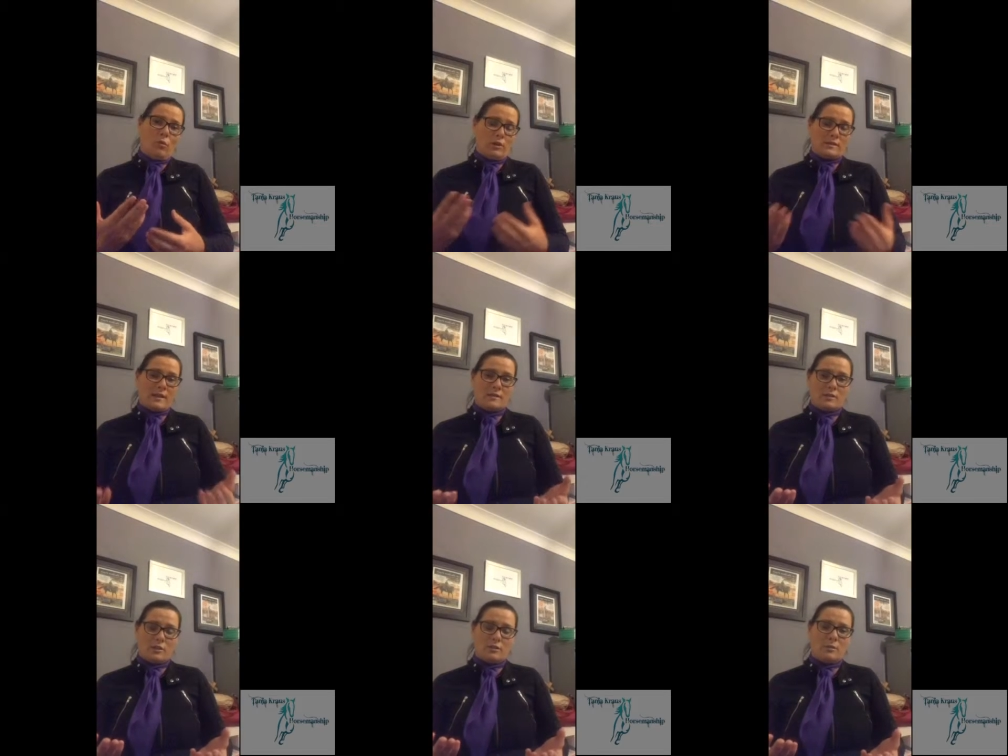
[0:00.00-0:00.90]
what it sounds
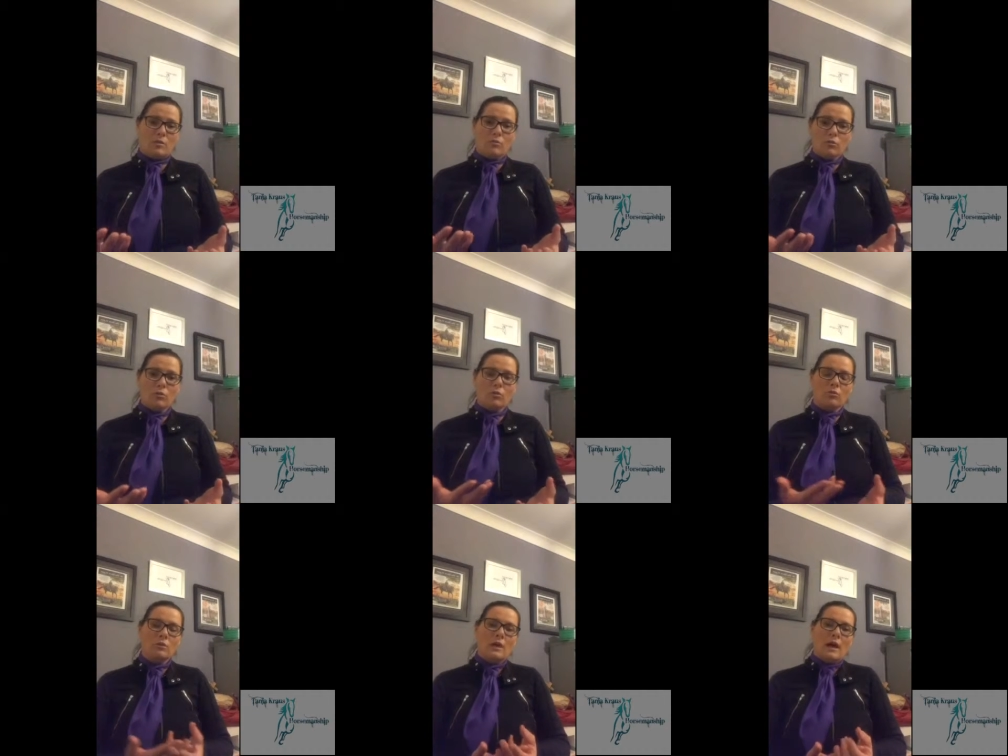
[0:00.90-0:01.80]
like to be
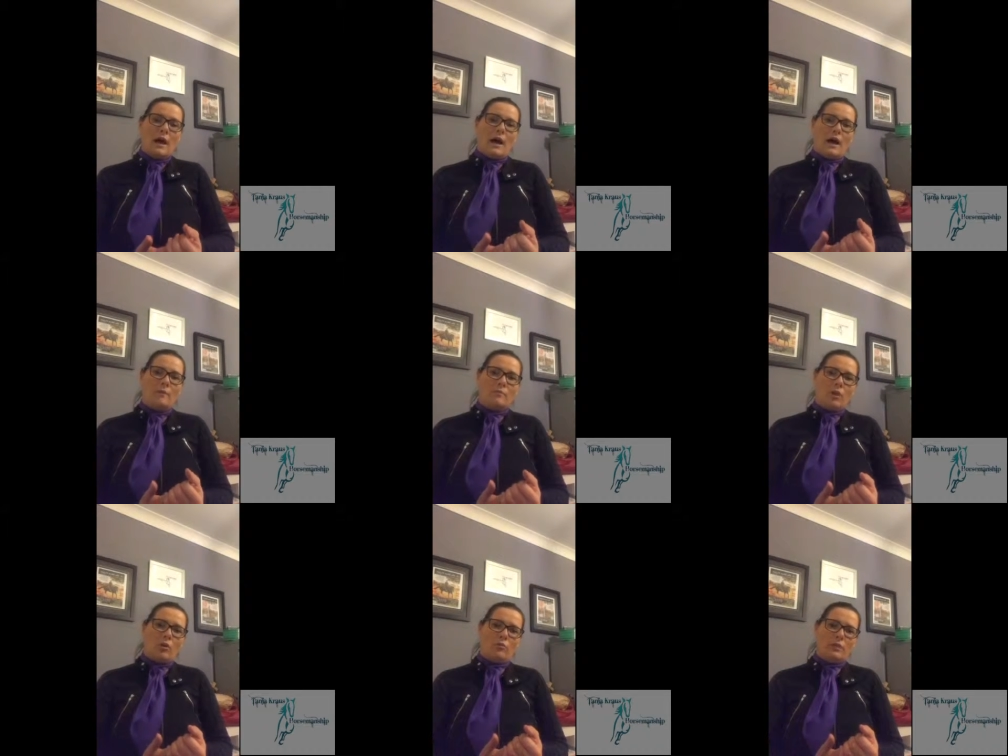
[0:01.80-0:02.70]
cruel, I
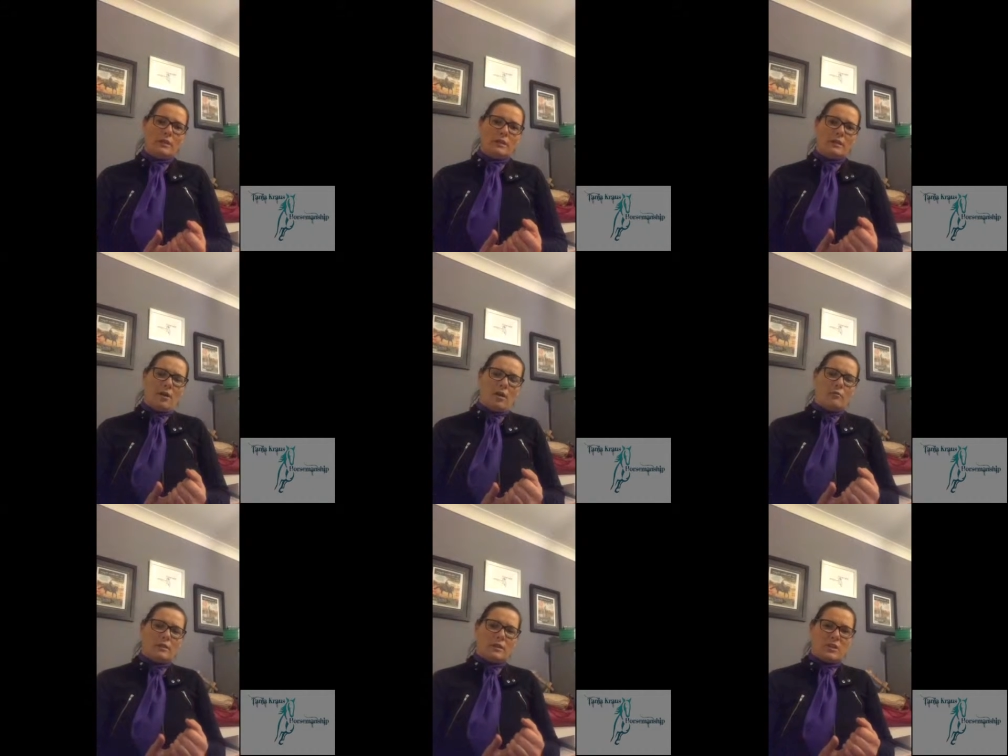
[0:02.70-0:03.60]

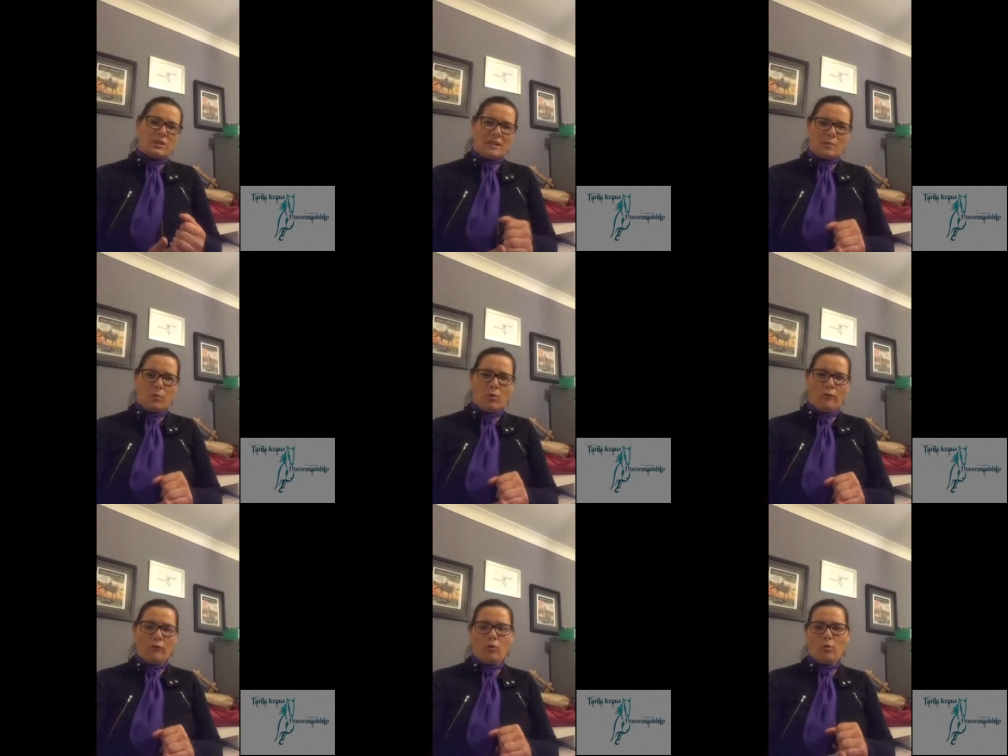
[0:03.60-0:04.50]
really think that's poor
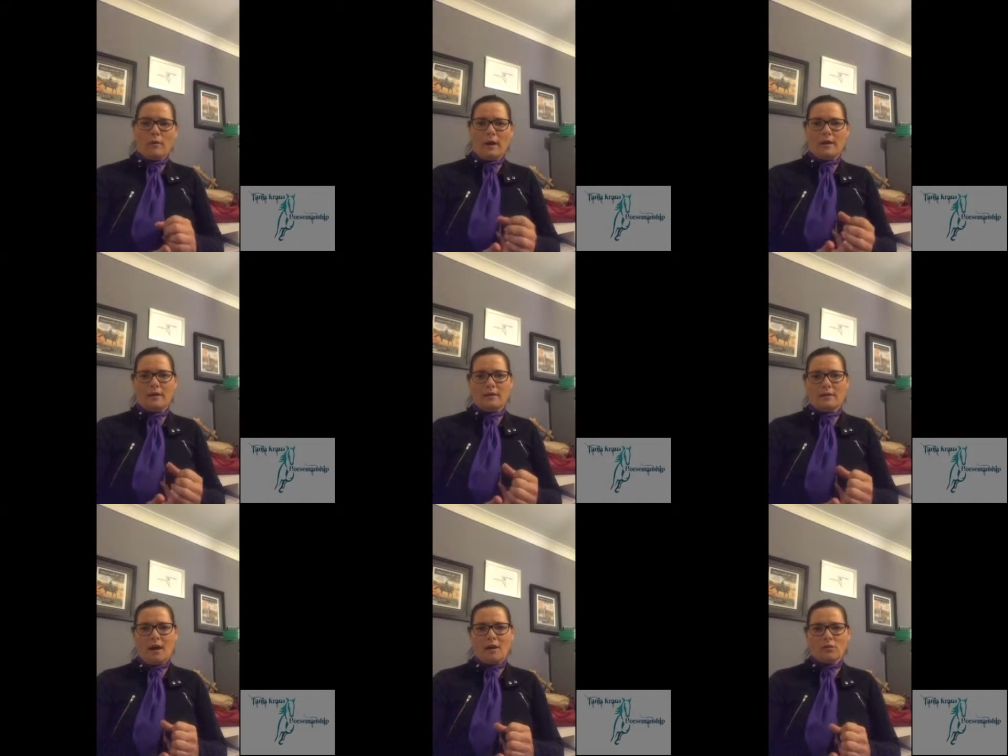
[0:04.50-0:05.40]
form and
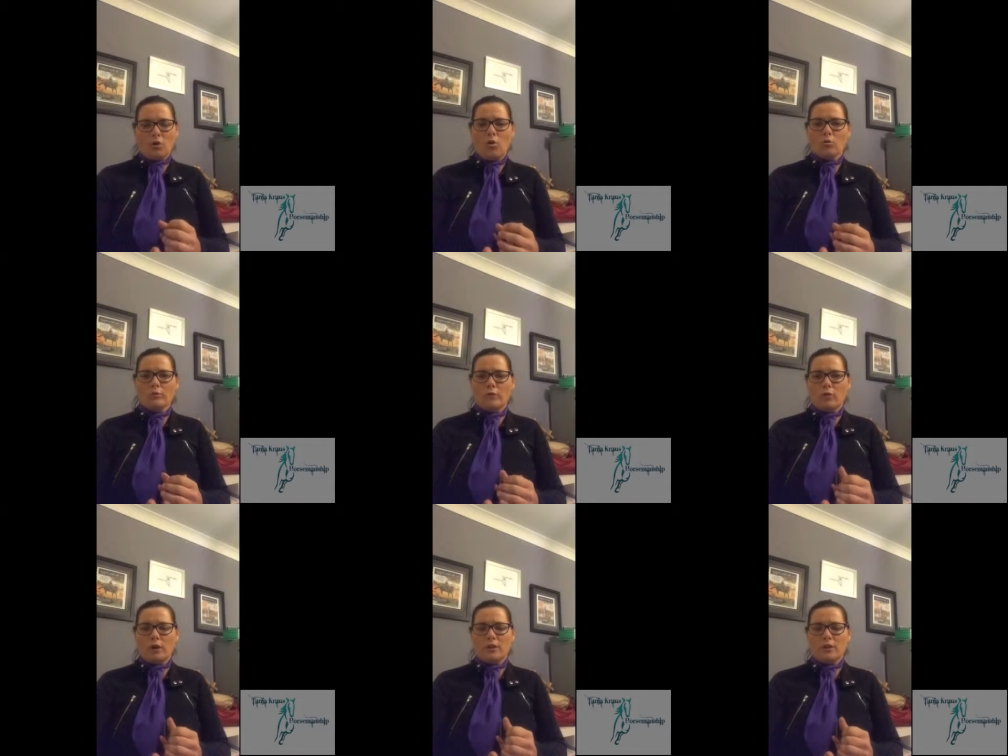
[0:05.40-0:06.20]
uncalled for.